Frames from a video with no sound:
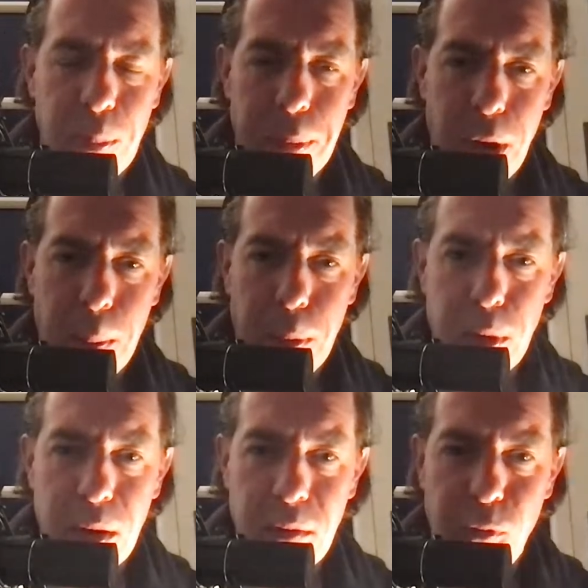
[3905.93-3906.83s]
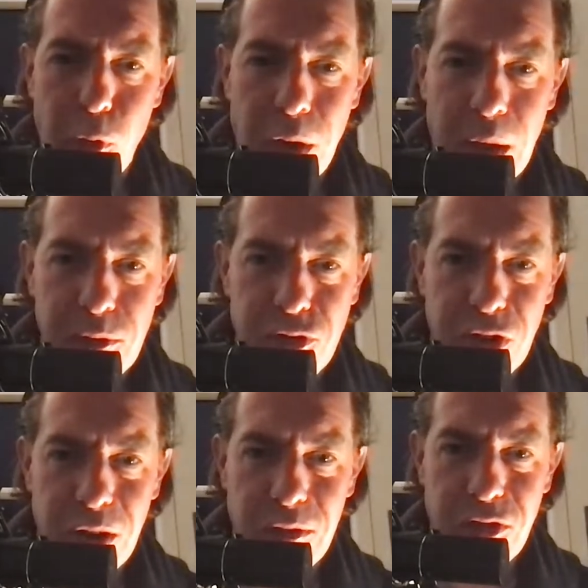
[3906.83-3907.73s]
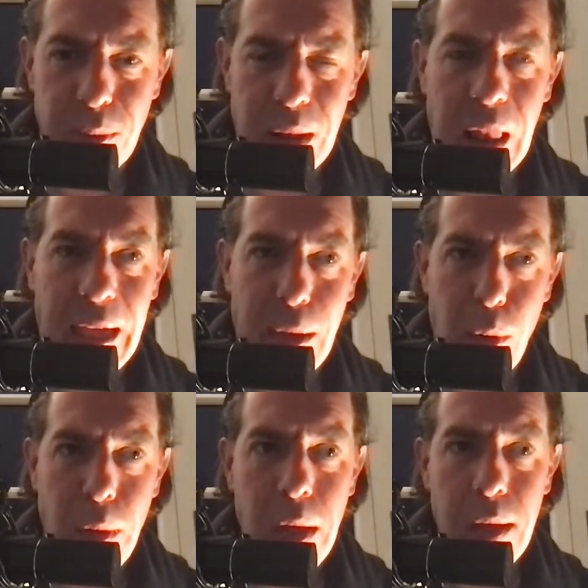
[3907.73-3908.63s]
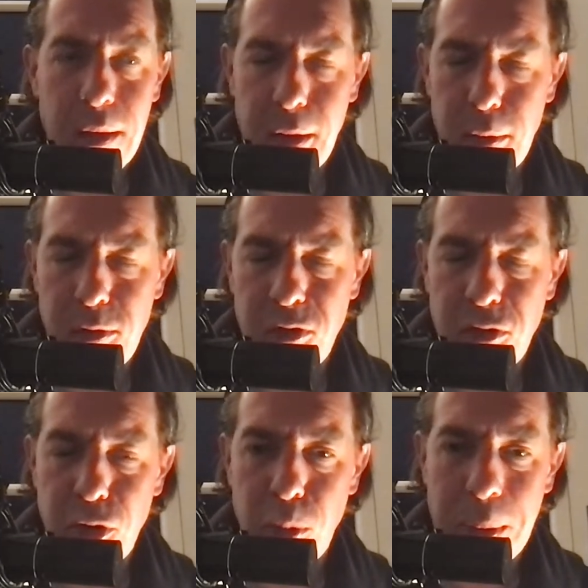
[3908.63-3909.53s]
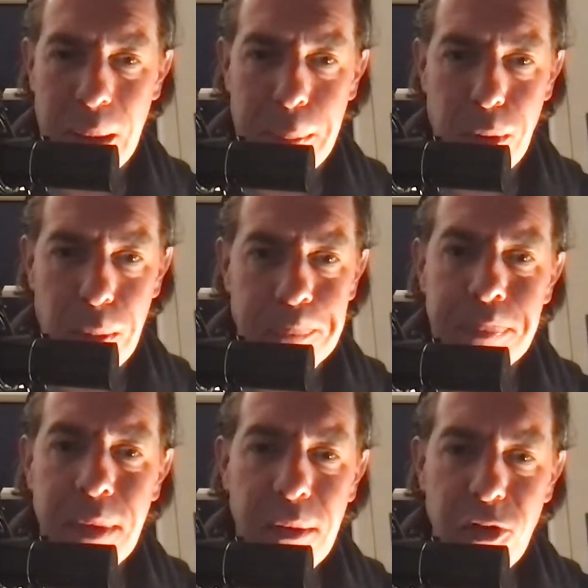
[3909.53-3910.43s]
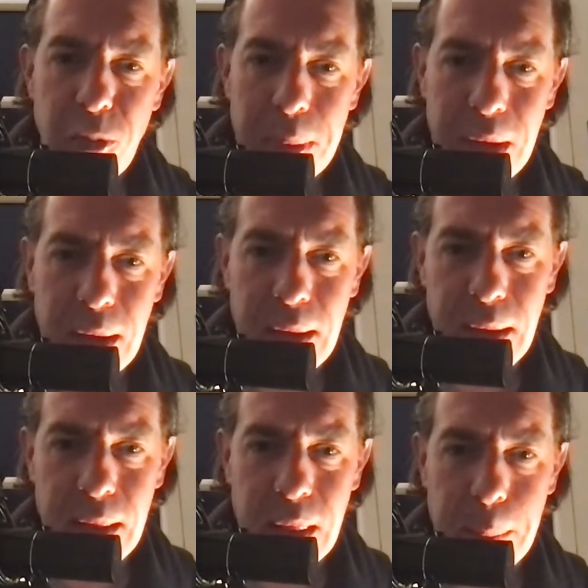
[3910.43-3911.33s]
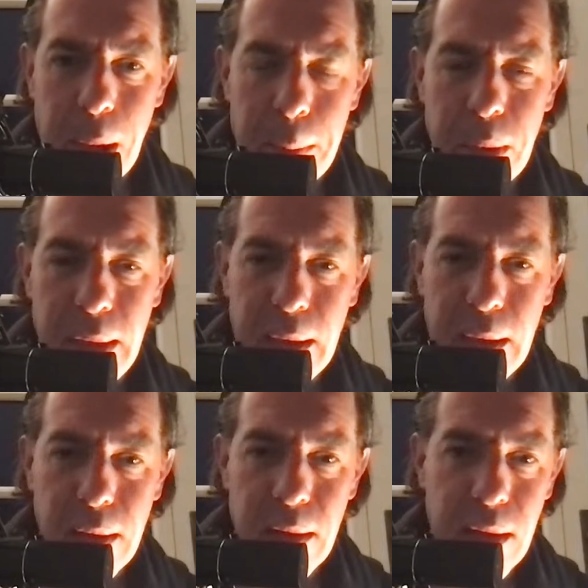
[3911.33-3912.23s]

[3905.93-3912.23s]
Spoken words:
appropriate for King Charles to allow those two people to be in the public?